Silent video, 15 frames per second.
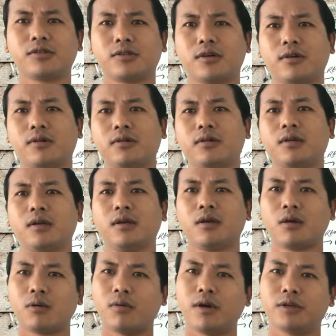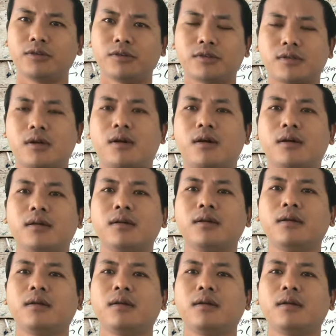So while you start,